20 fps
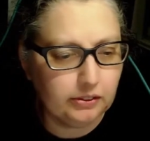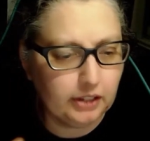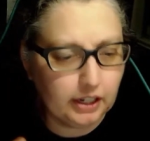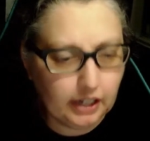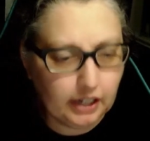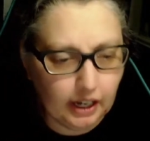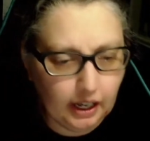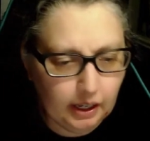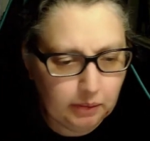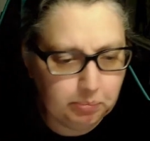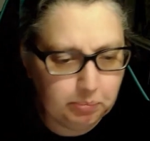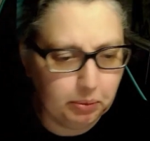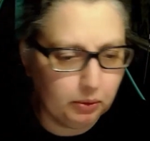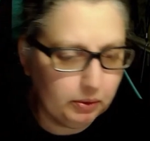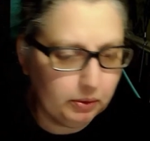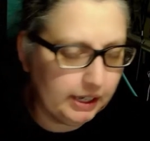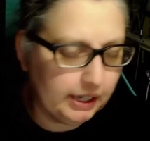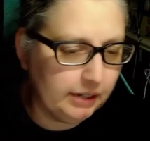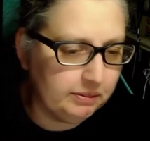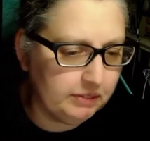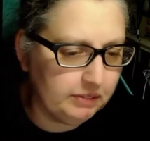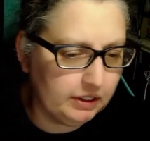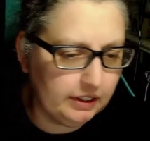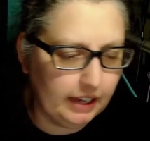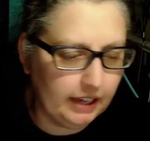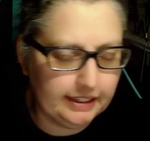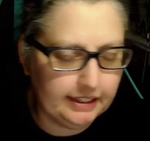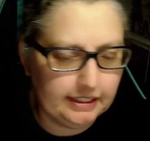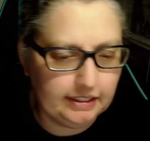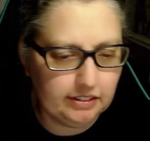couple, Kim
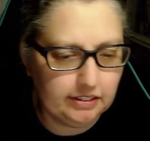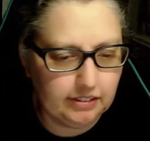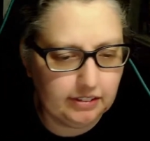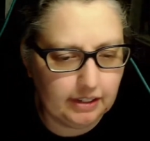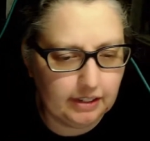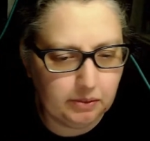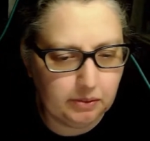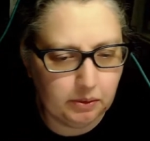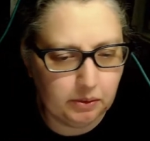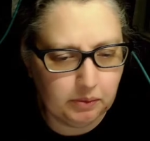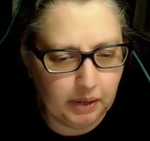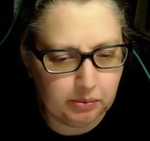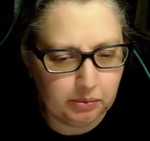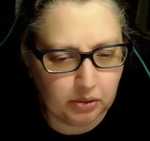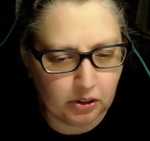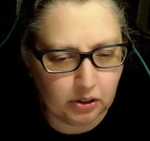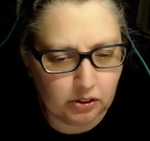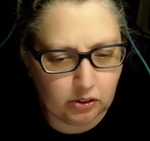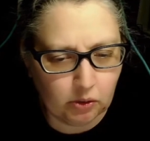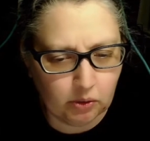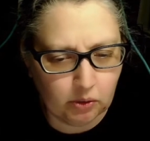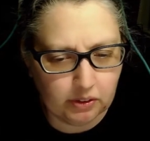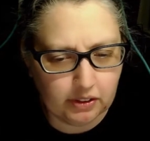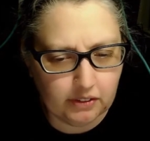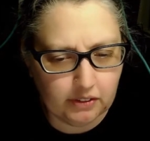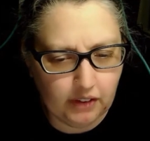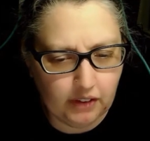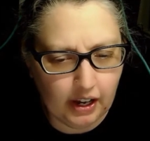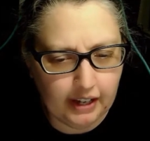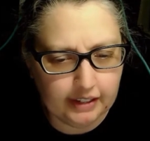Delaney and Stephen Weber, ignore the
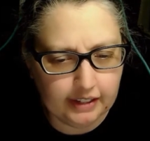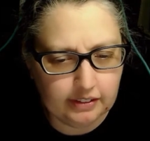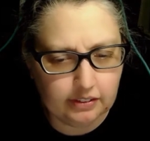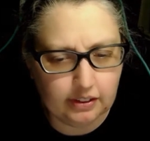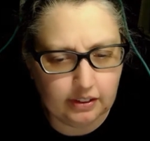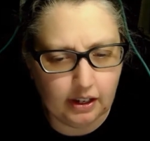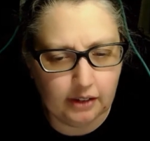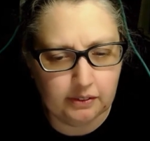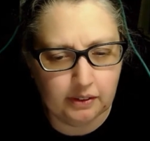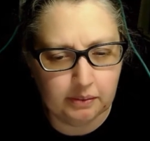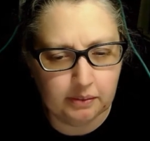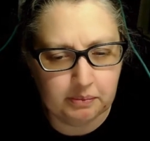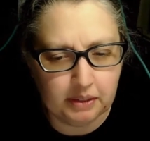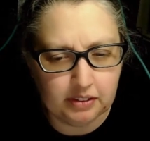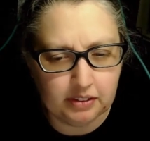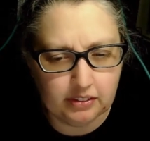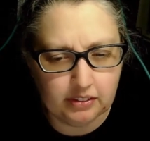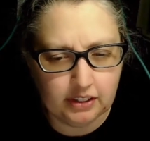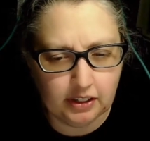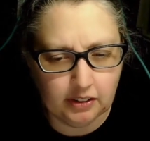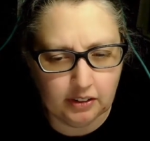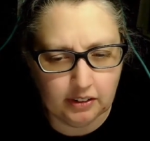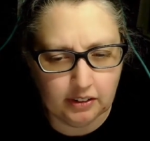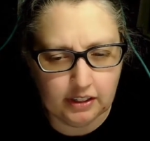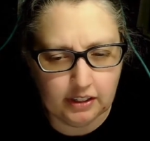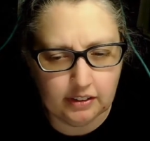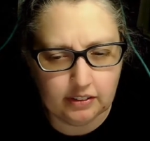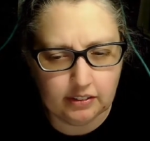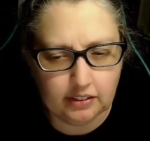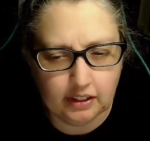advice of a
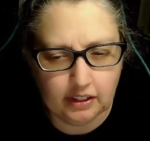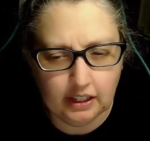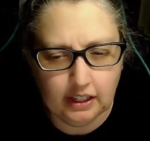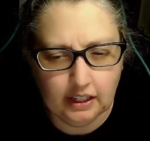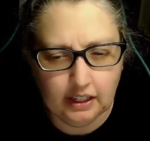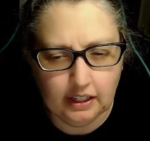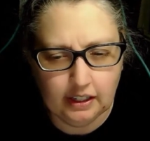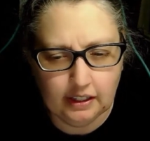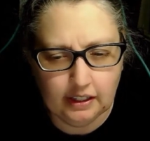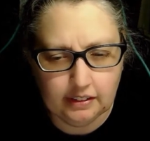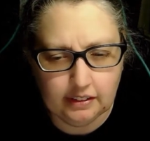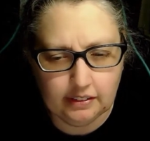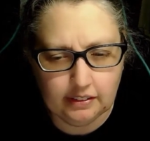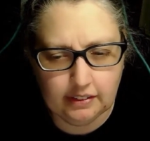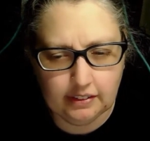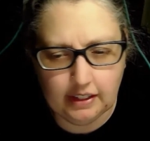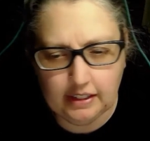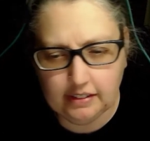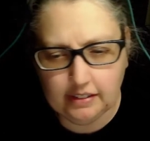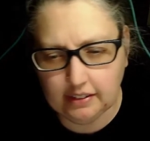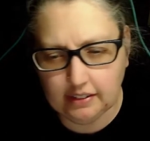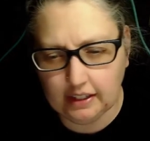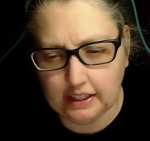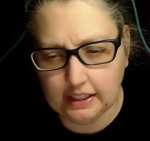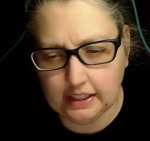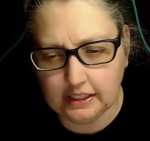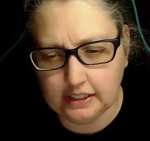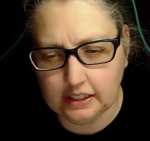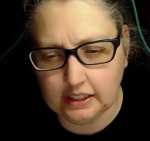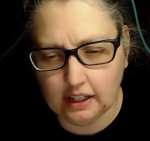mysterious
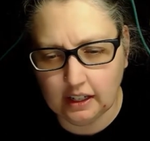Cece,